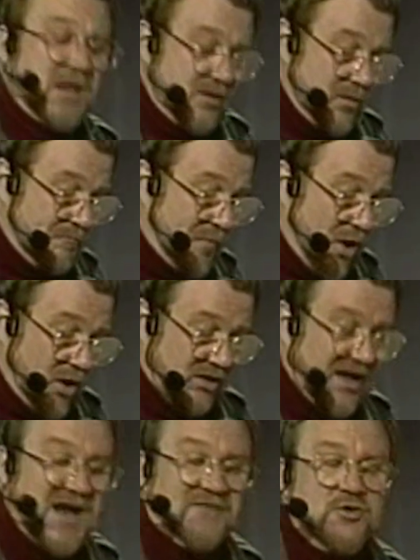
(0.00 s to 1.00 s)
a
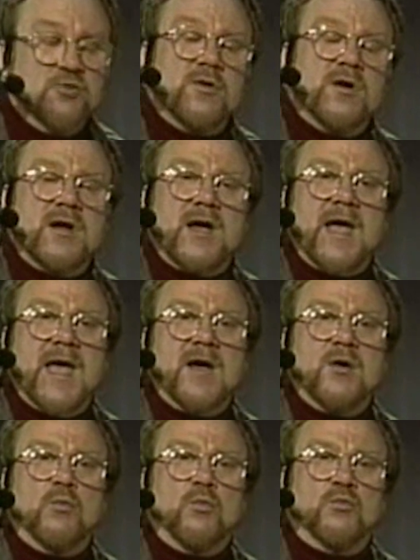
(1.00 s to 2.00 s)
lot of you,
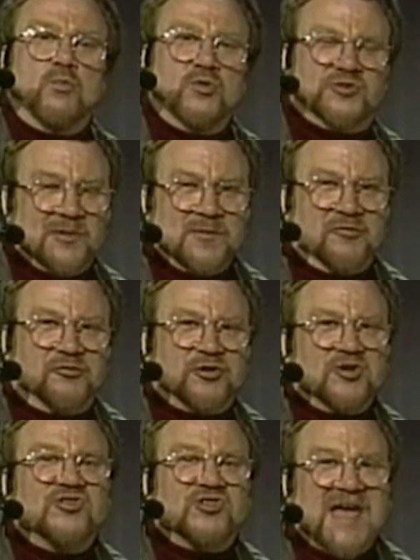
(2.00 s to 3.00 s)
some of the
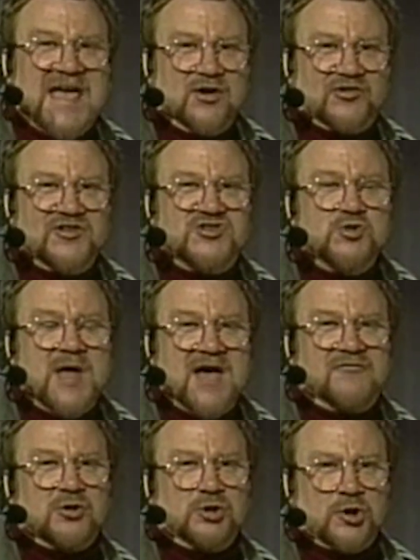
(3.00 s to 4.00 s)
first scales that you
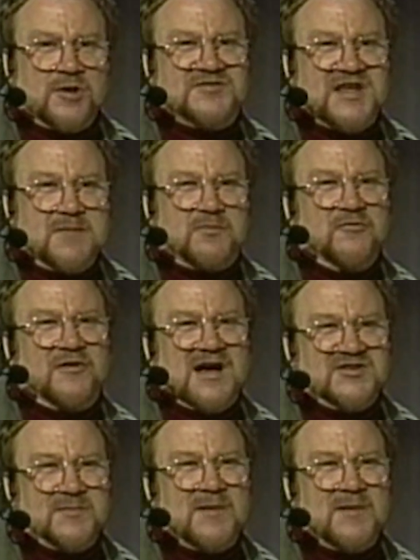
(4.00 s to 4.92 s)
ever learned to improvise.